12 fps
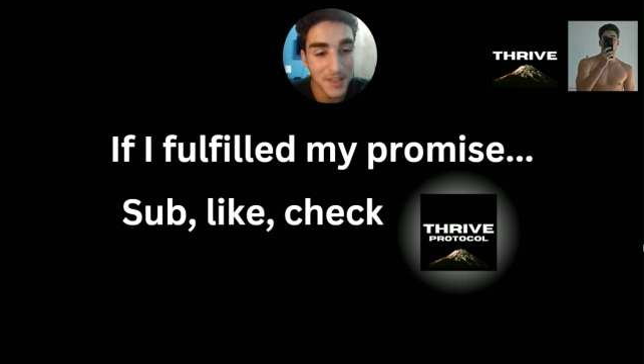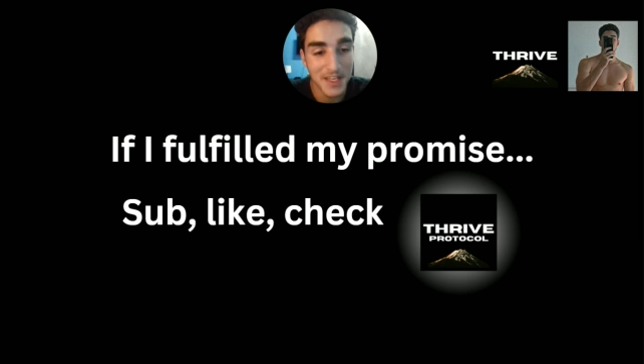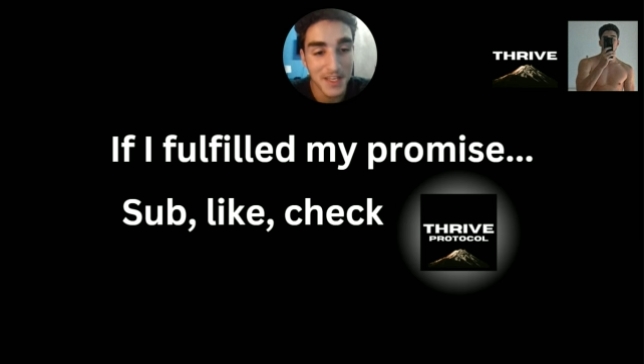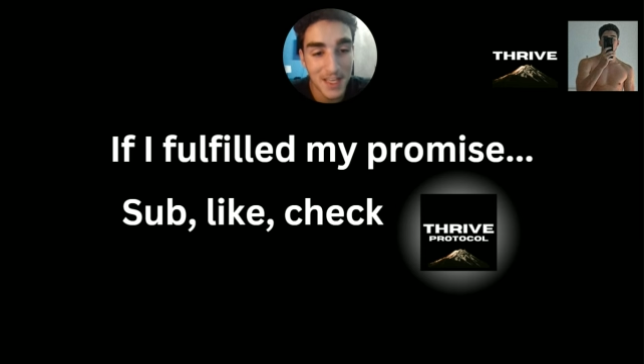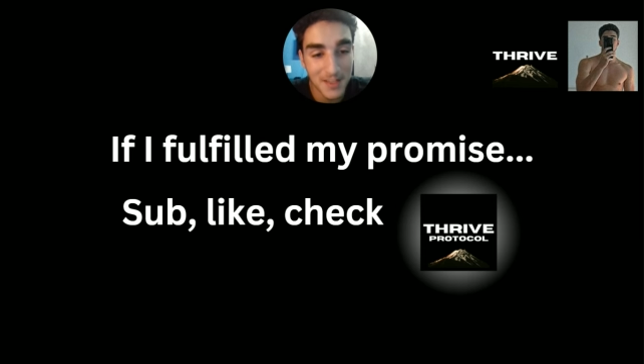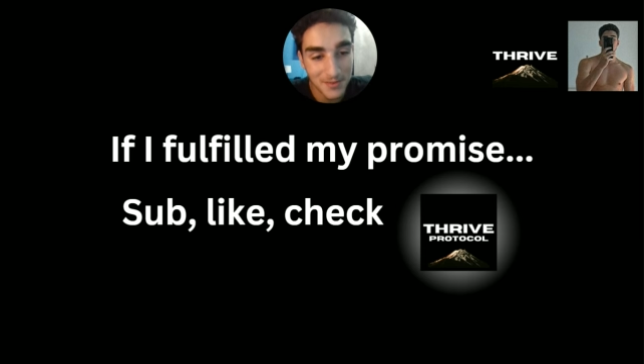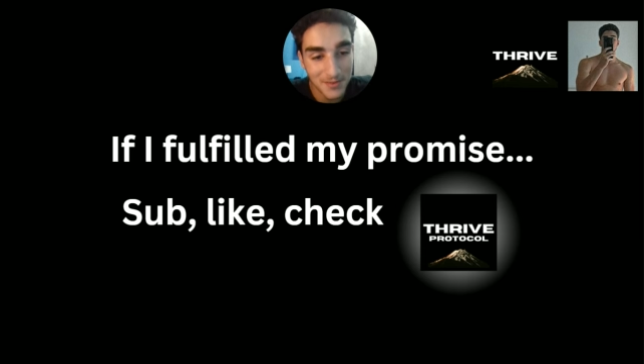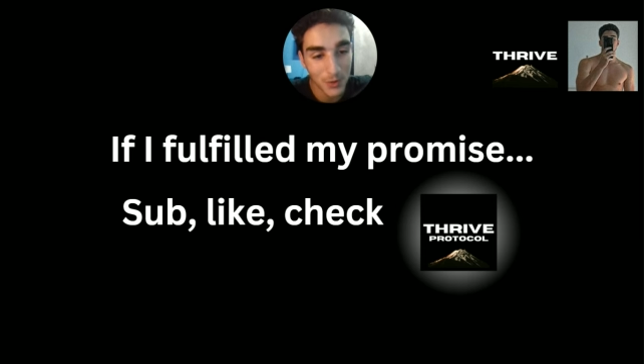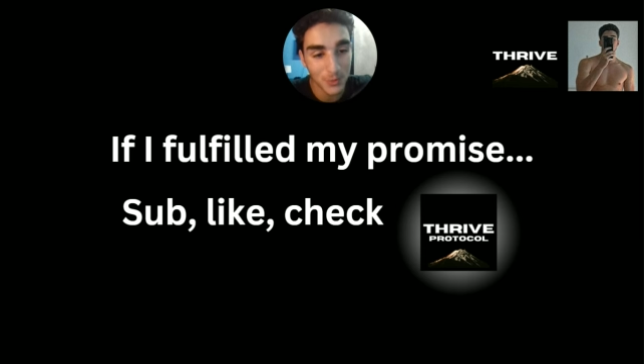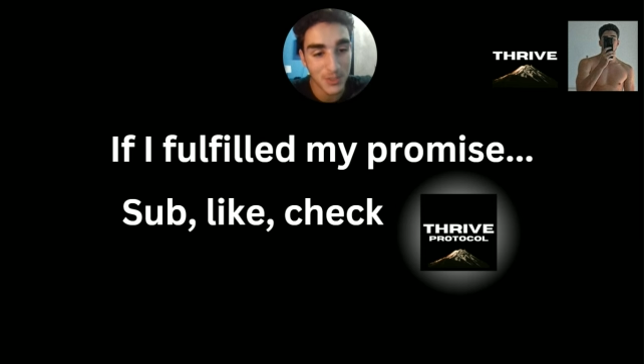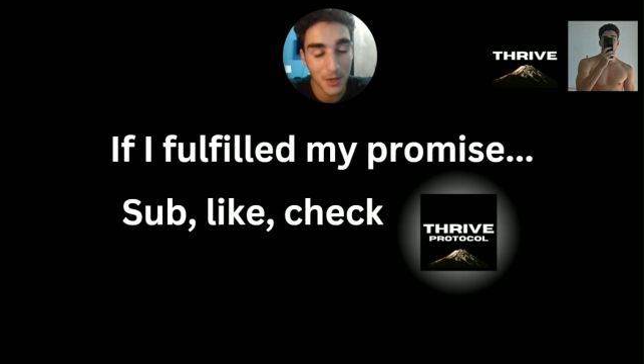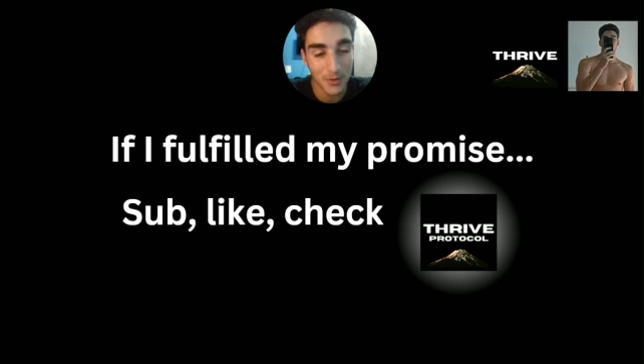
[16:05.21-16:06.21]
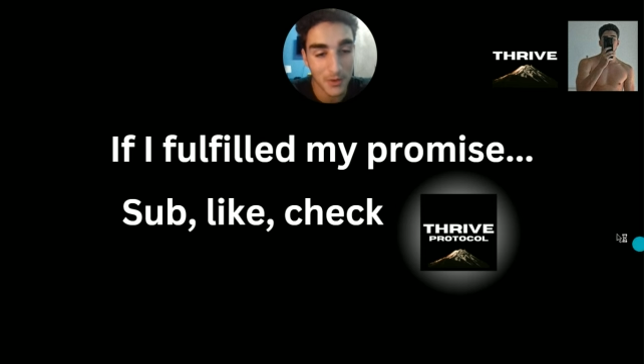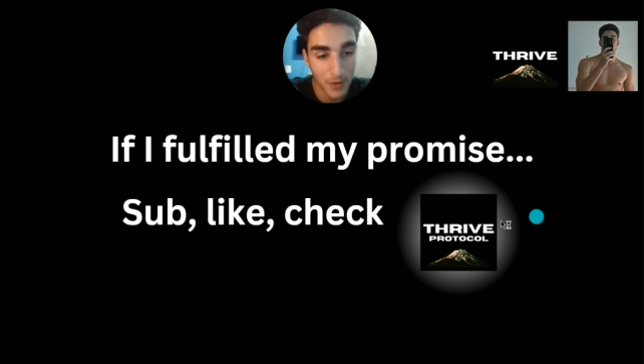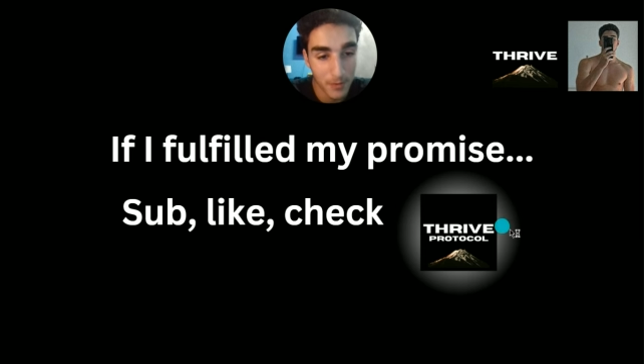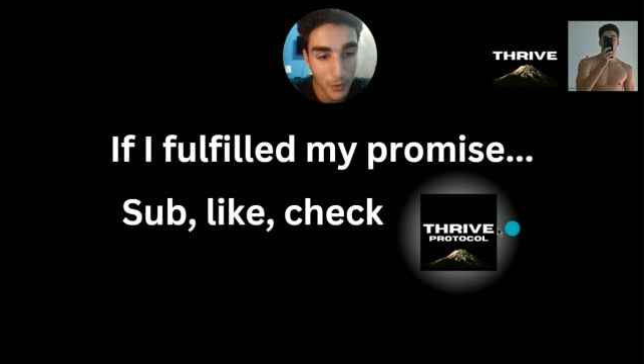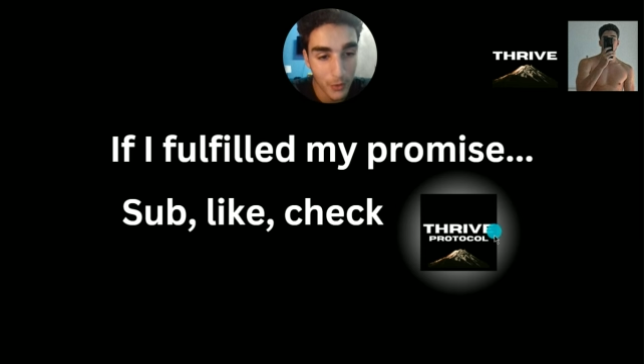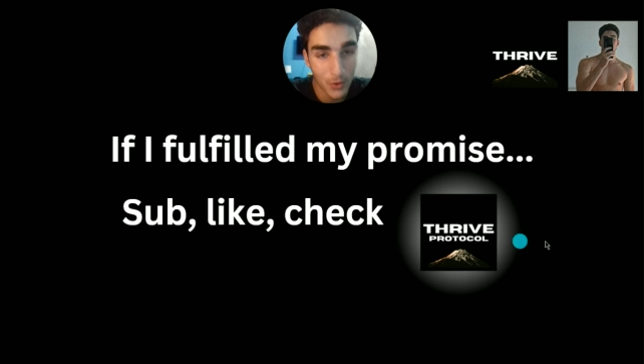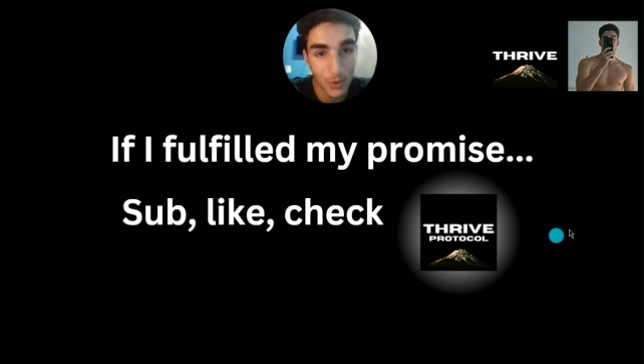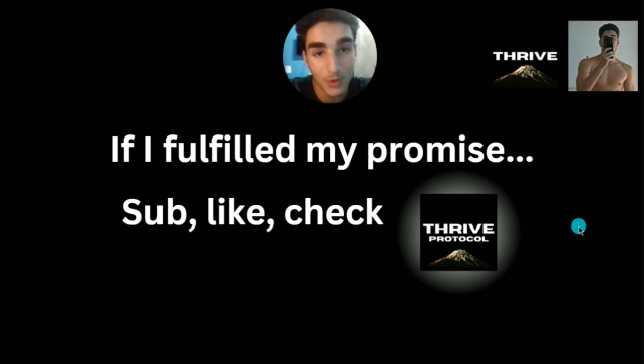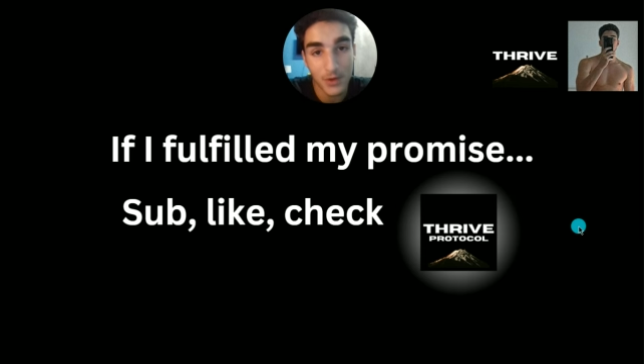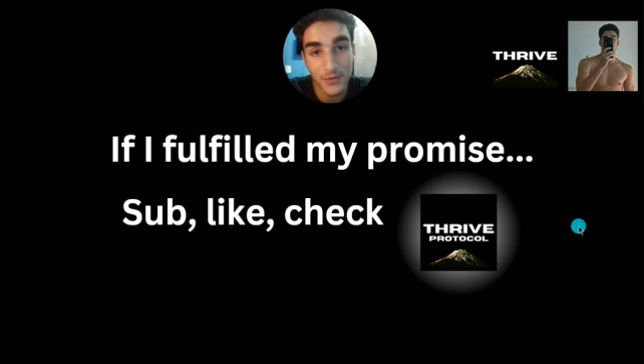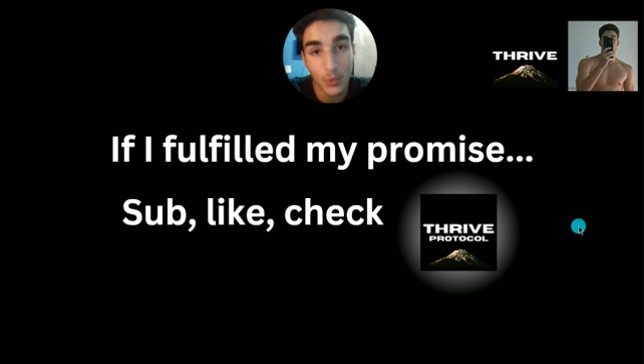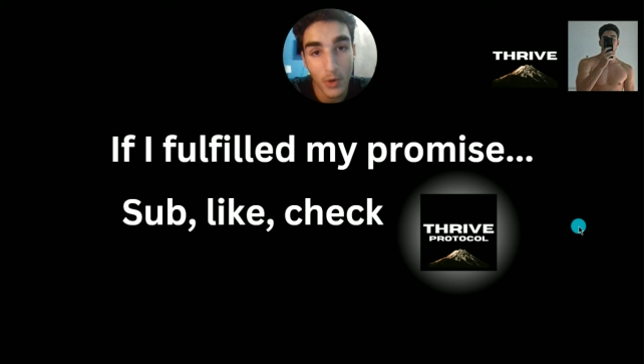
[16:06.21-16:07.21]
and then again, do check out the Thrive
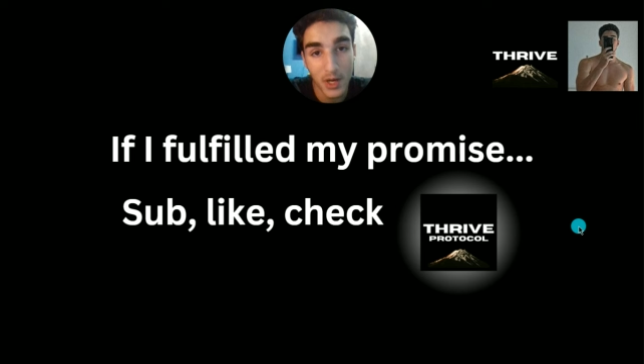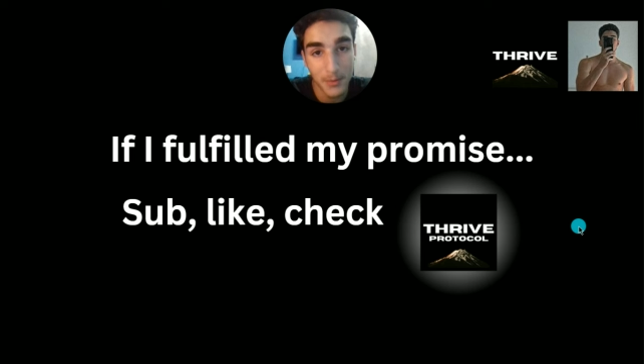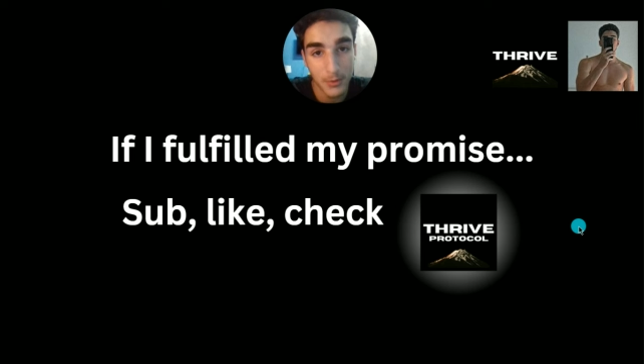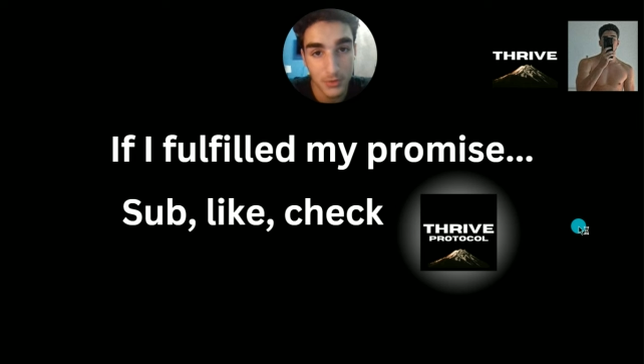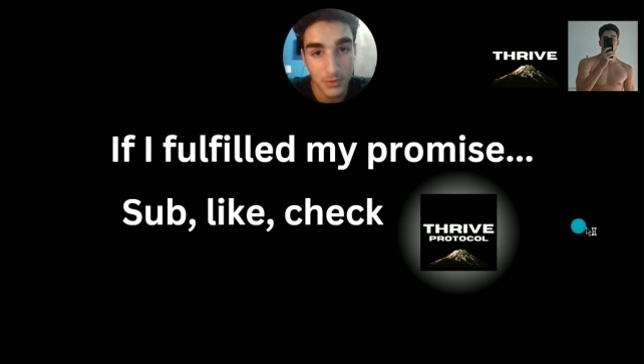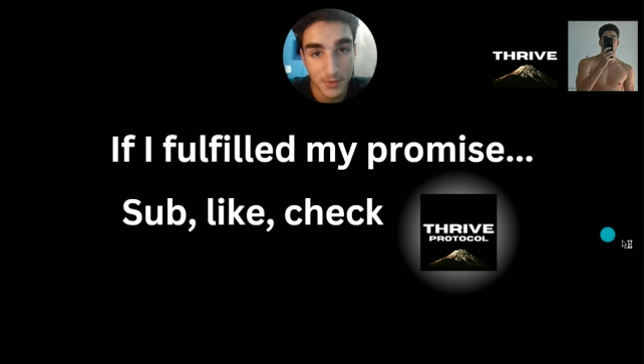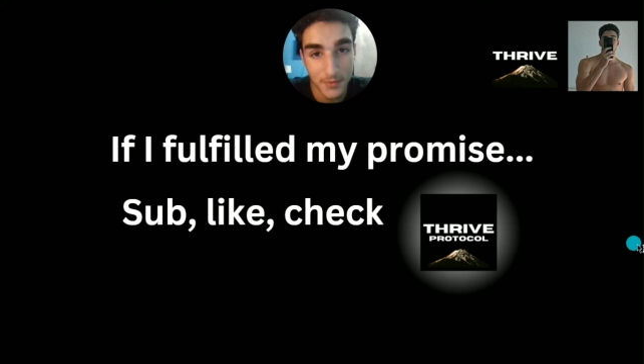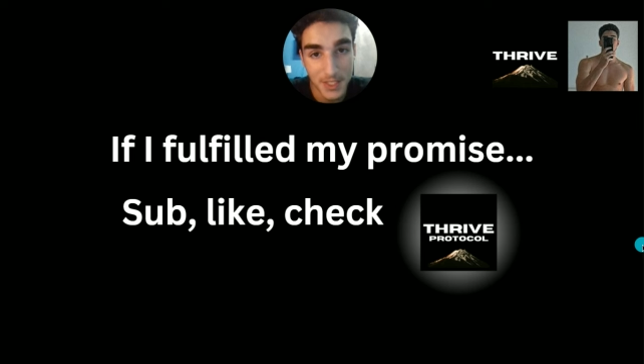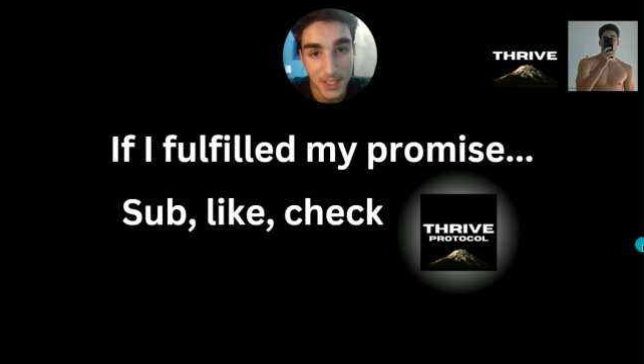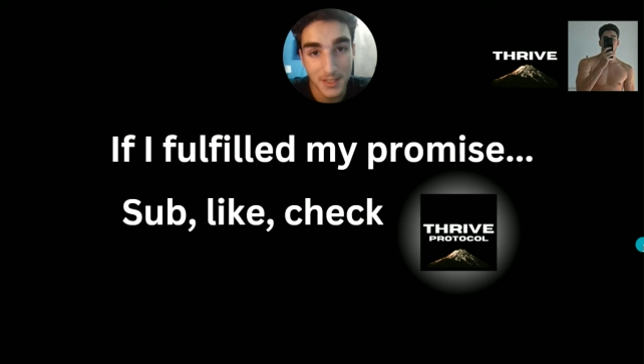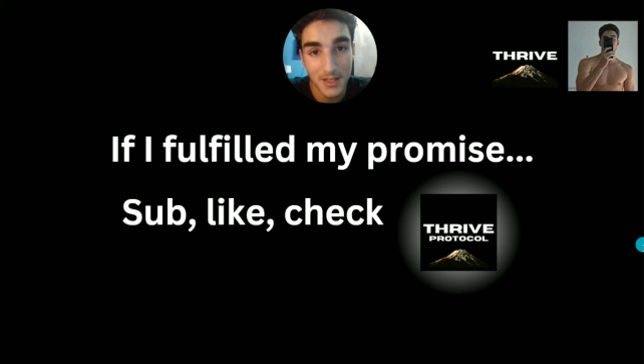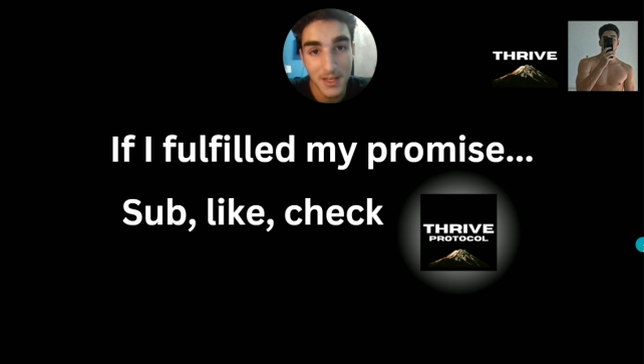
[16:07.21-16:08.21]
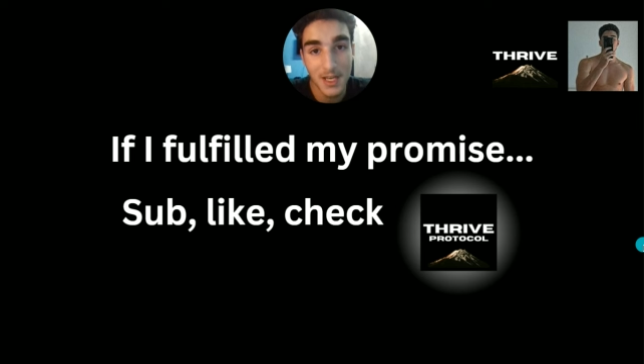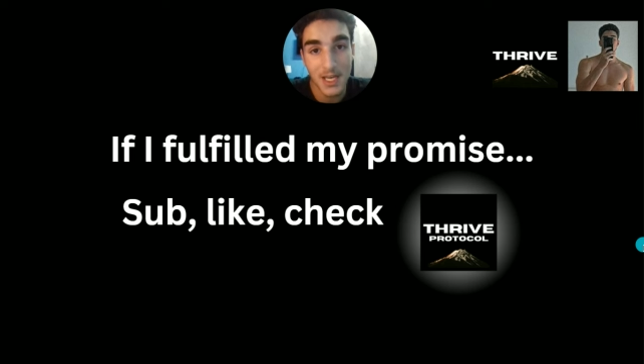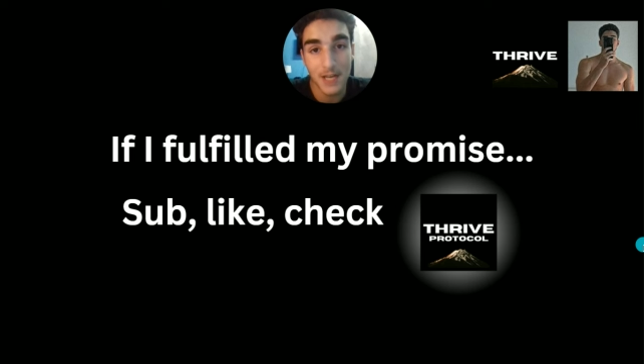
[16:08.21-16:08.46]
Protocol if you want to build your dream physique,